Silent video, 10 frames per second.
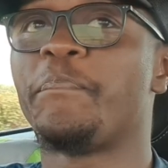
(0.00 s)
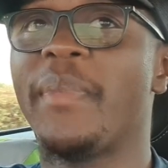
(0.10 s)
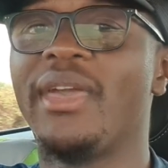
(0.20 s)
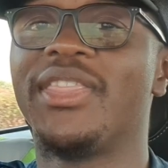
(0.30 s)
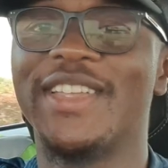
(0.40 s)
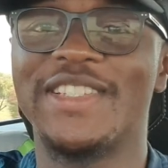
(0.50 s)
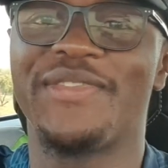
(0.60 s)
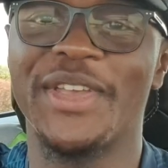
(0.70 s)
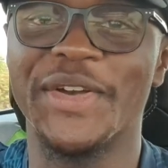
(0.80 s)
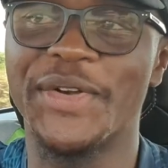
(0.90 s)
make
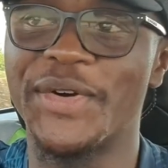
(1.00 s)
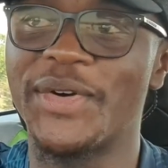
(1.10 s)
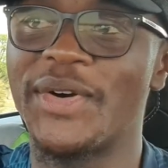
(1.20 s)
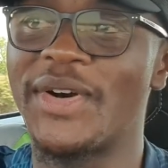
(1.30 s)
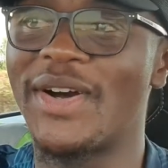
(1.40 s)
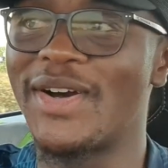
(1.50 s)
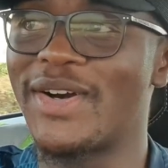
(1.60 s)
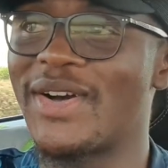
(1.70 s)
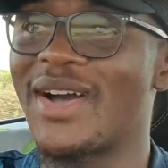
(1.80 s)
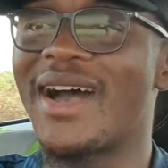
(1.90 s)
this vehicle
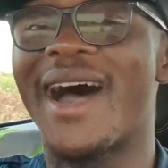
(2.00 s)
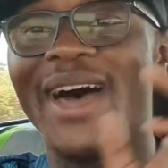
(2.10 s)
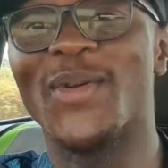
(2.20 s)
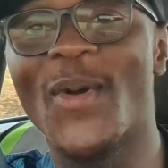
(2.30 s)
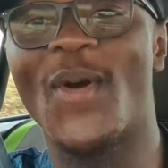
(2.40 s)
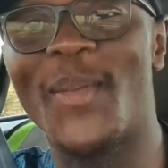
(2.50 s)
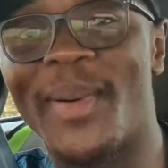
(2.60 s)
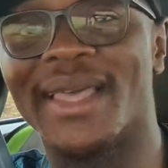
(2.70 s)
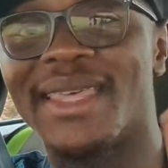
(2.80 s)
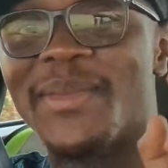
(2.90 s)
hardcore
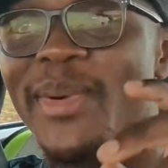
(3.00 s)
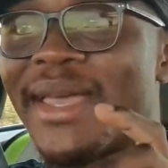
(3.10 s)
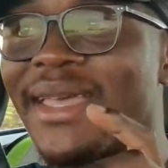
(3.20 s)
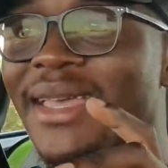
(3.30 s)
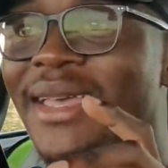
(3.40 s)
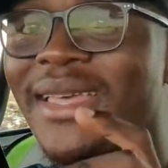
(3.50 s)
buggy by